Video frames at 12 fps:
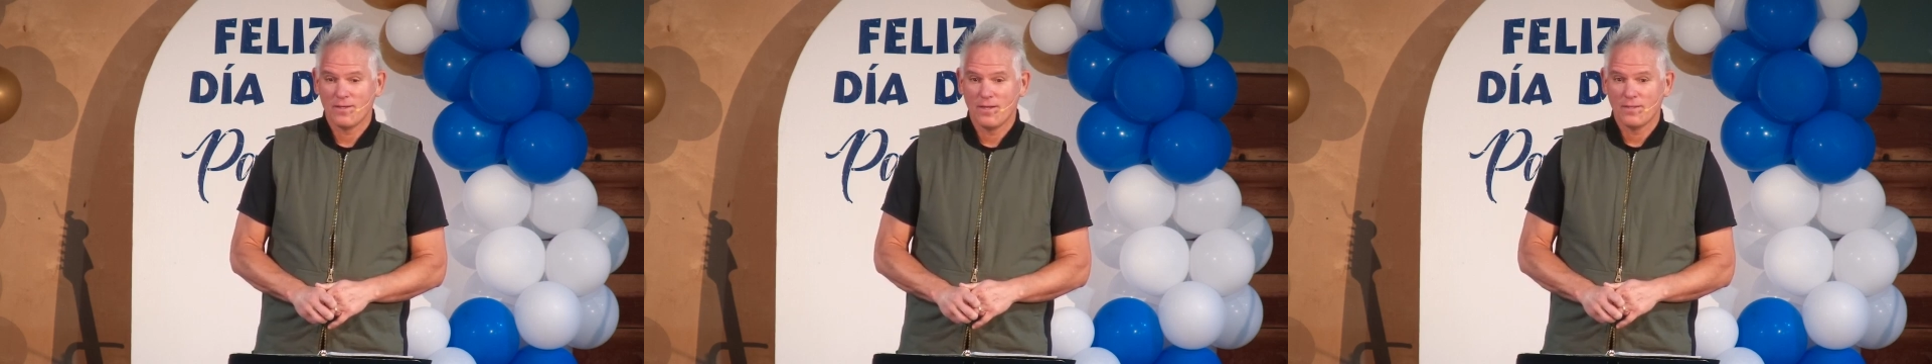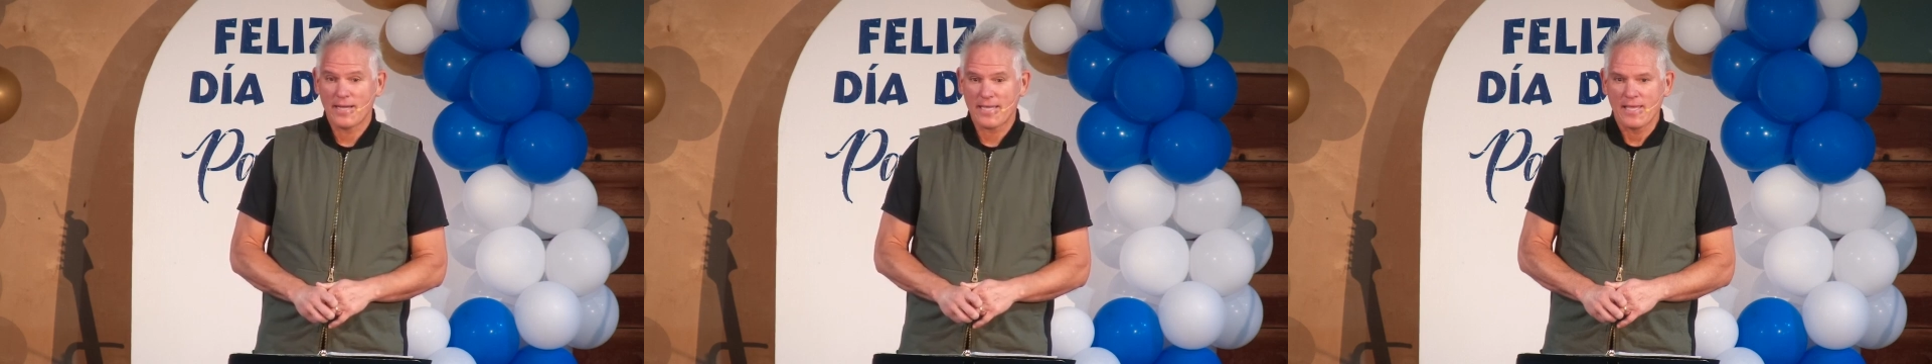
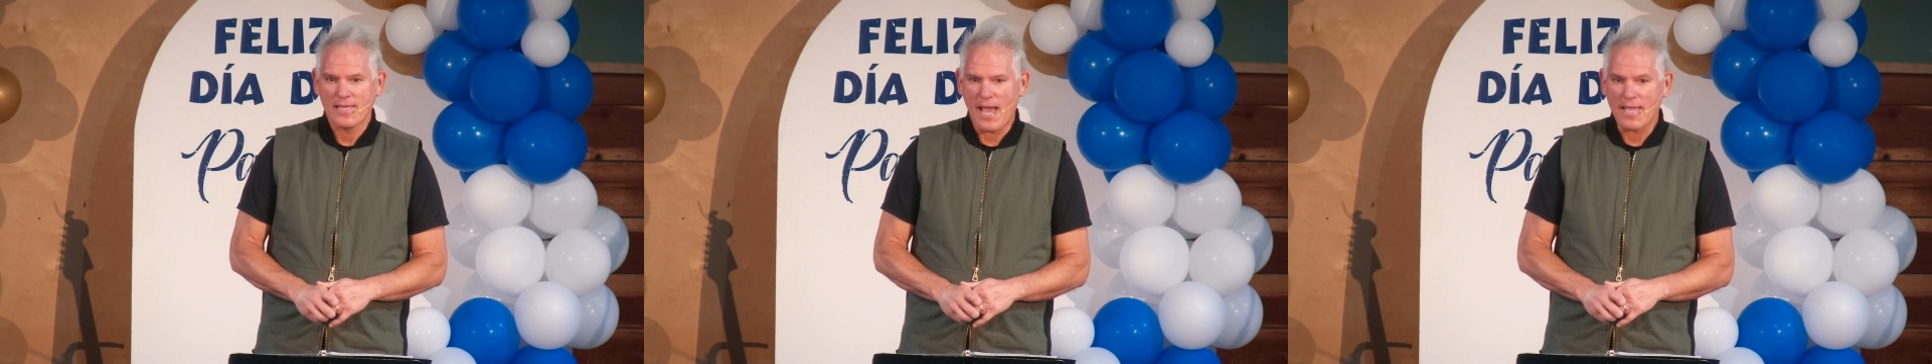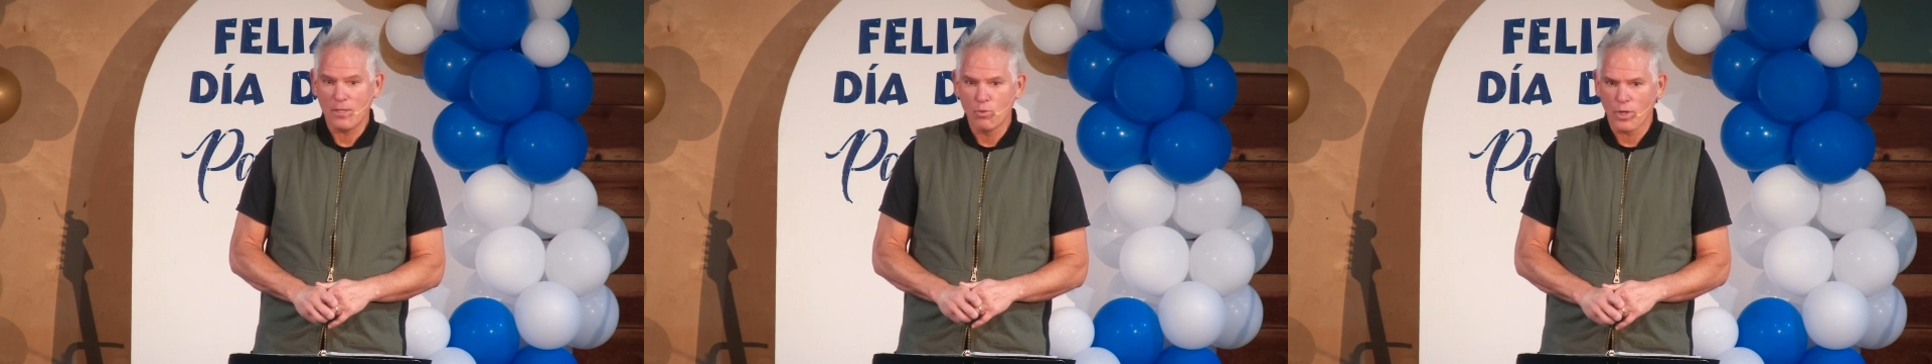Like,
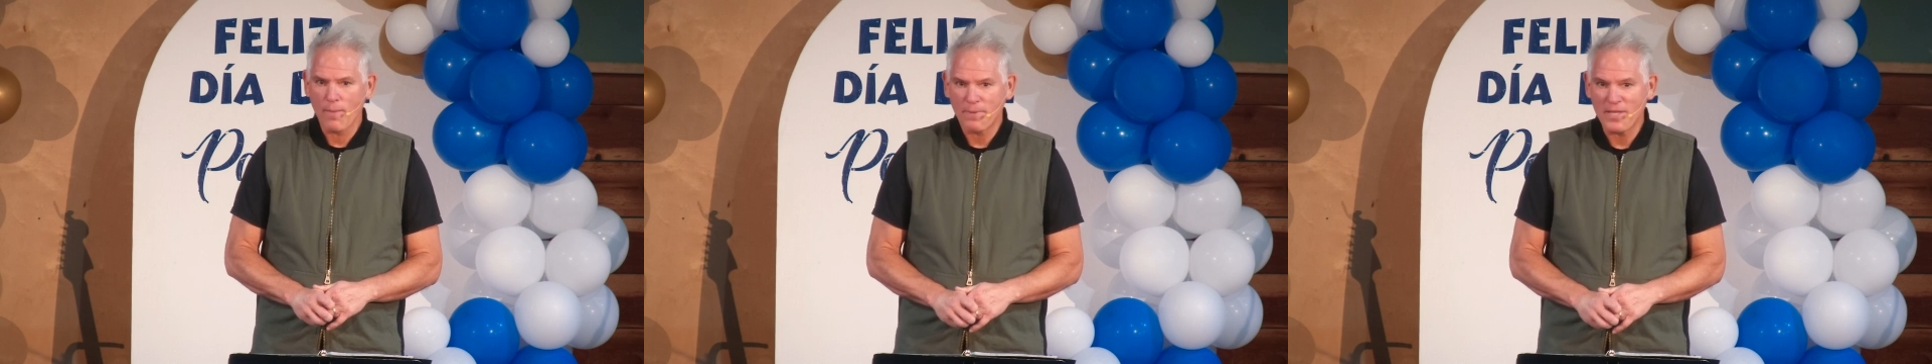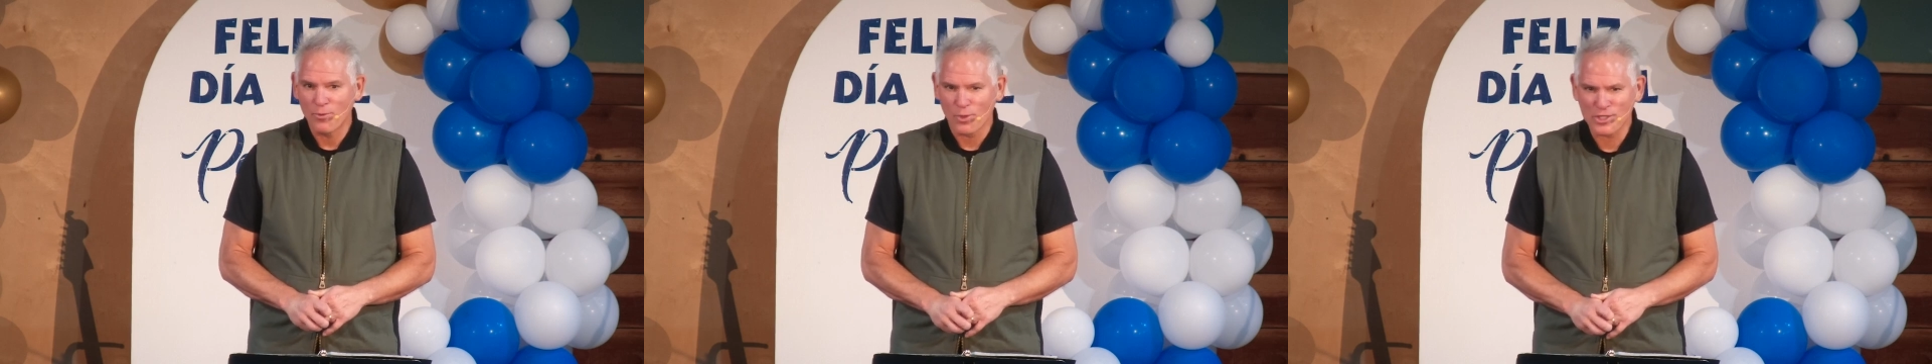yeah,
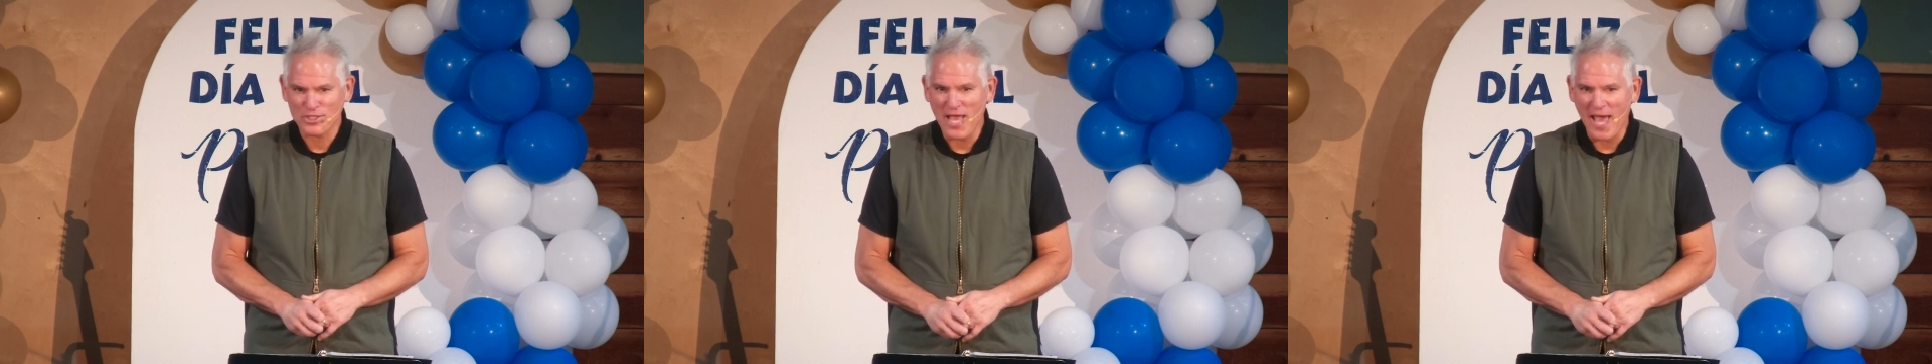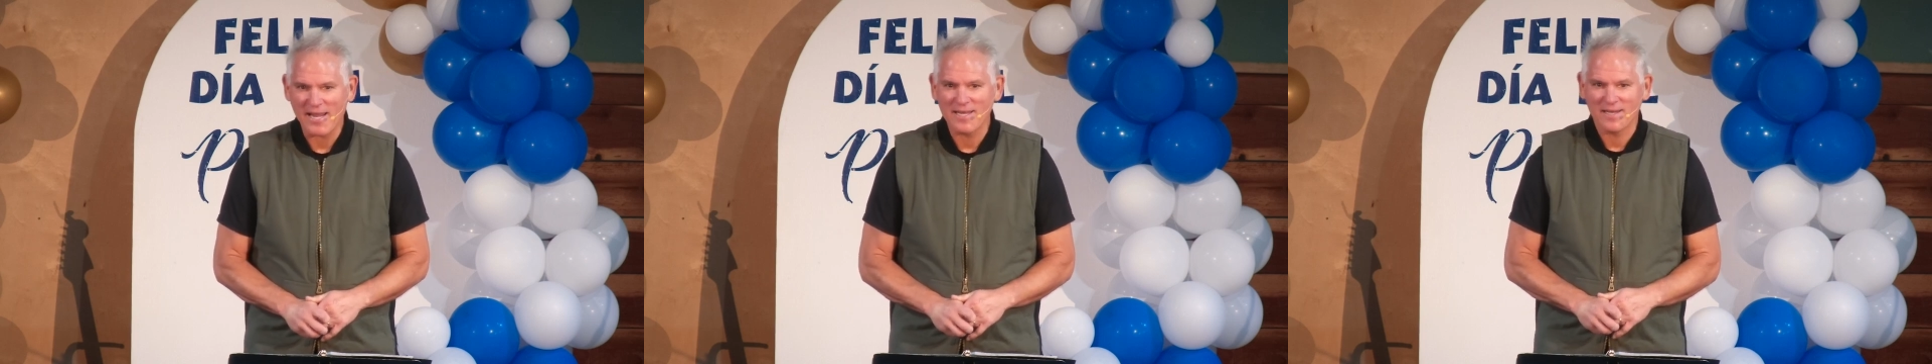he works
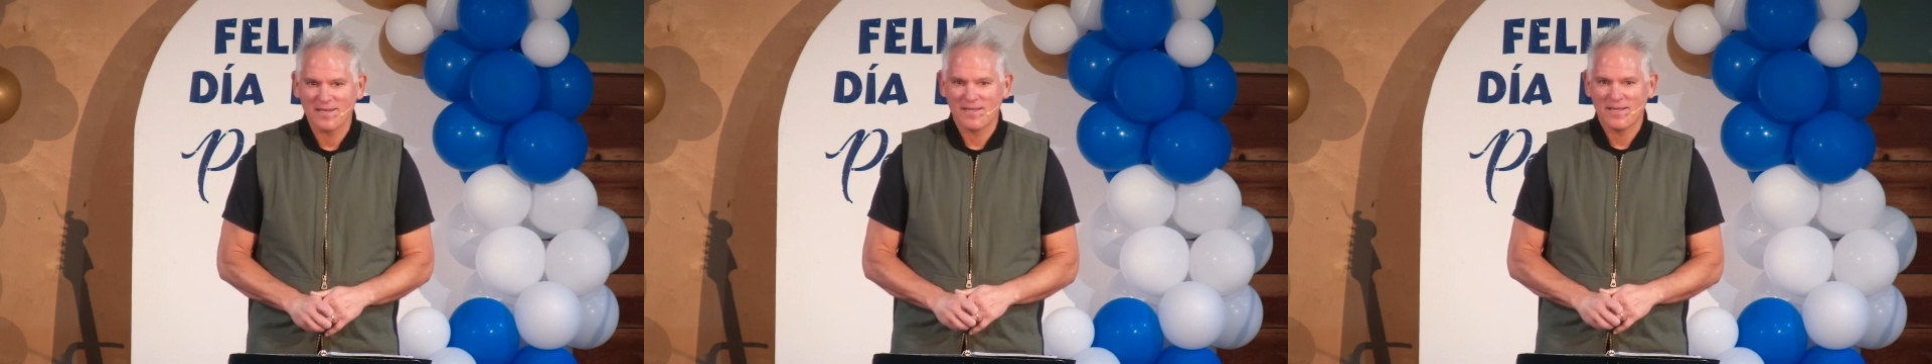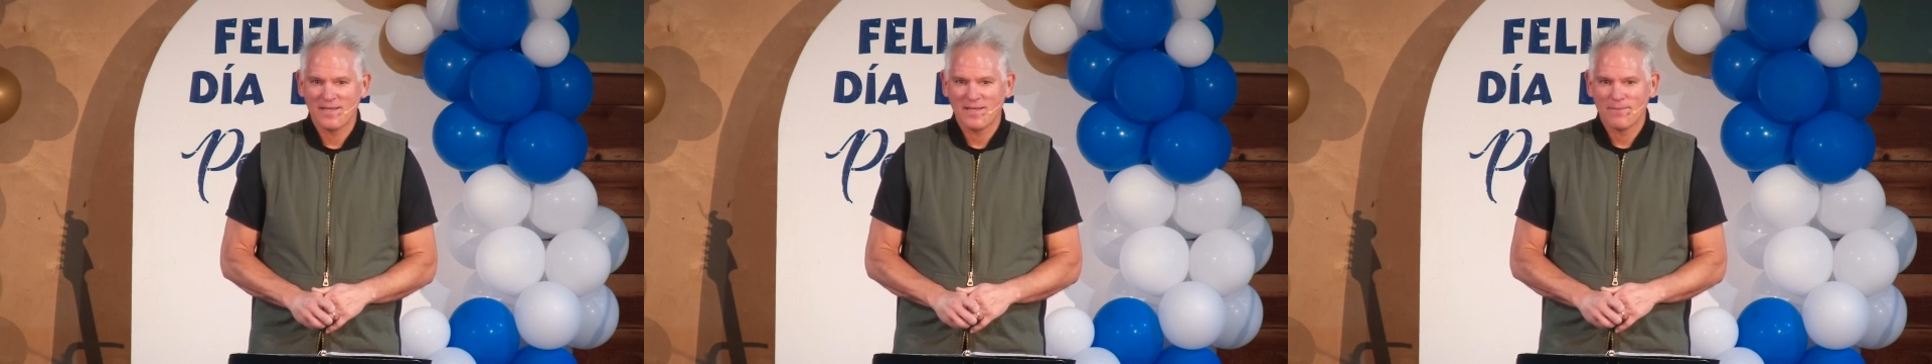at it,
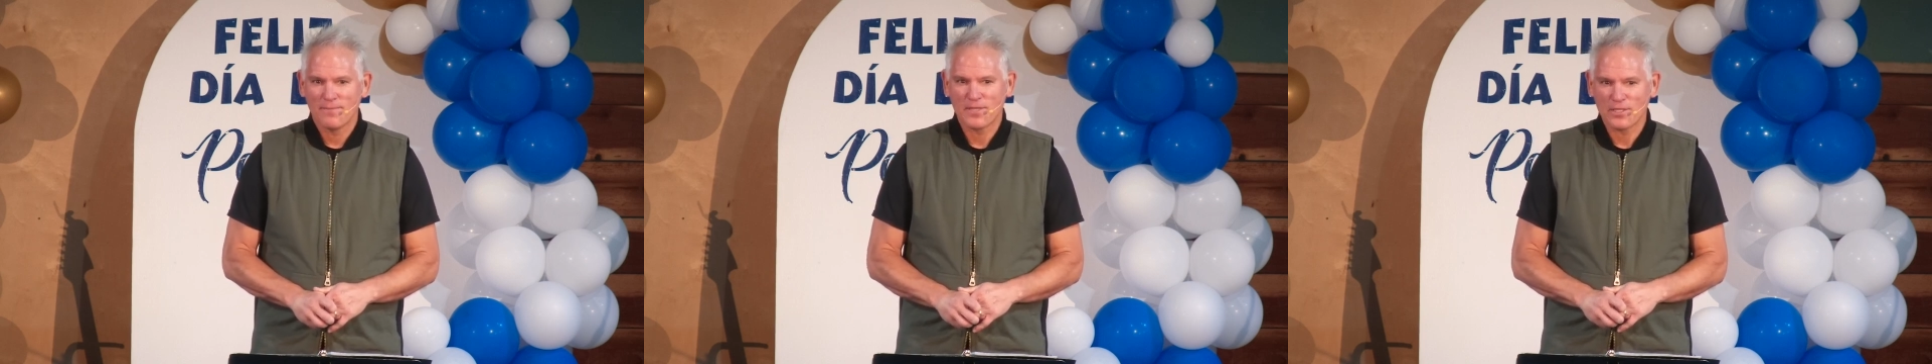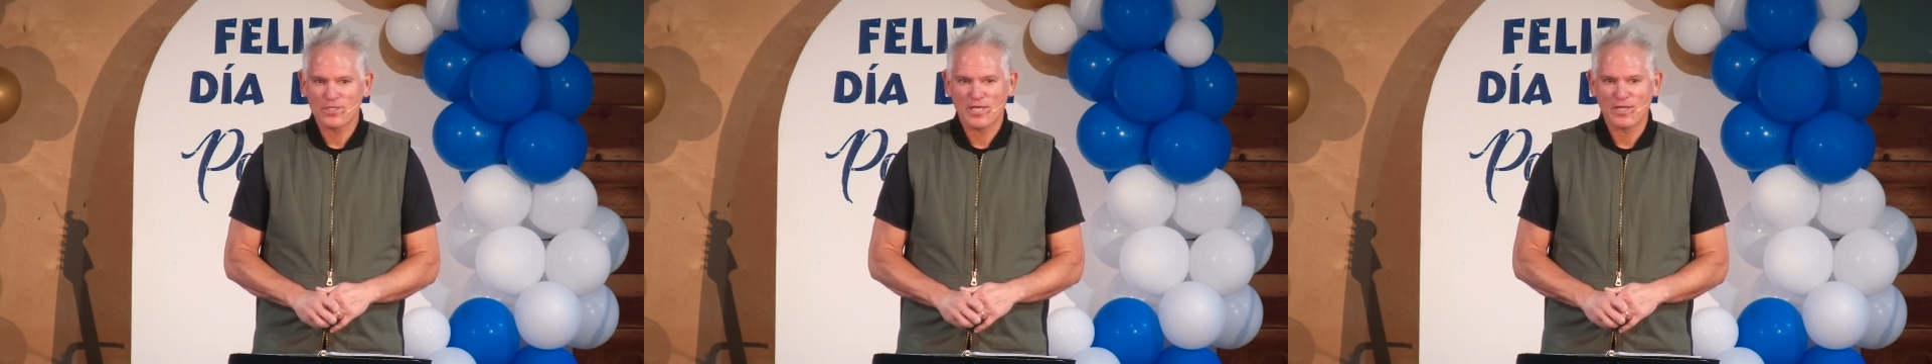but
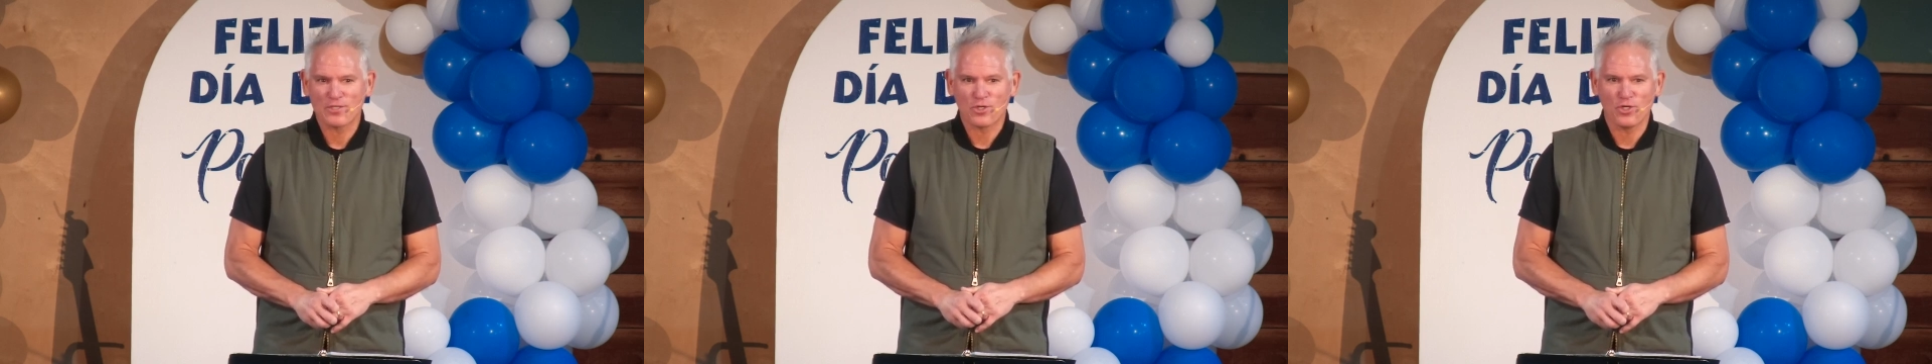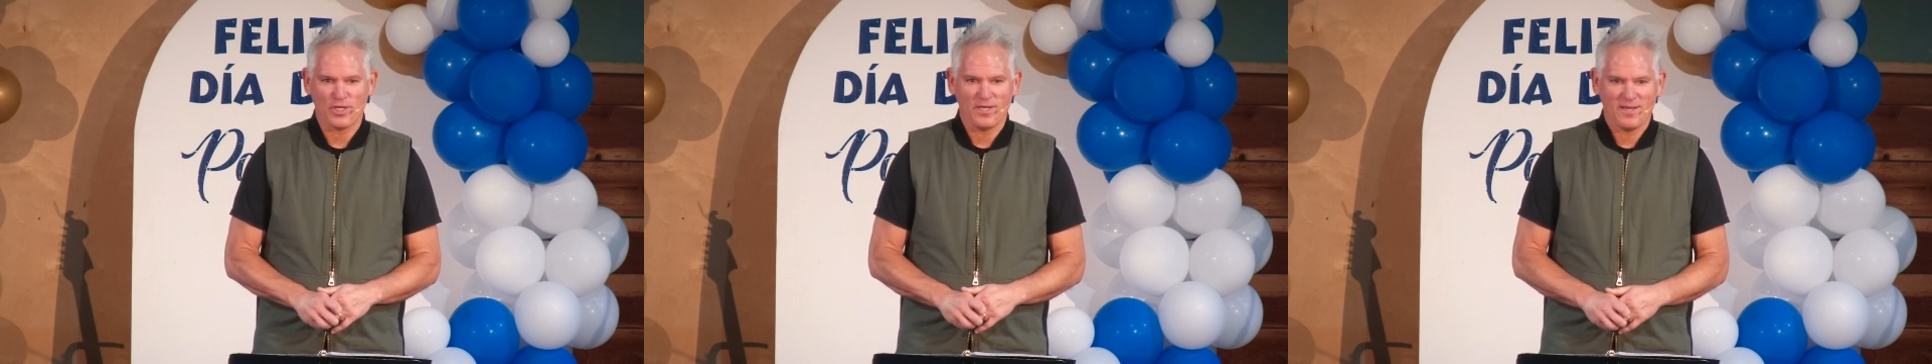this kid is good.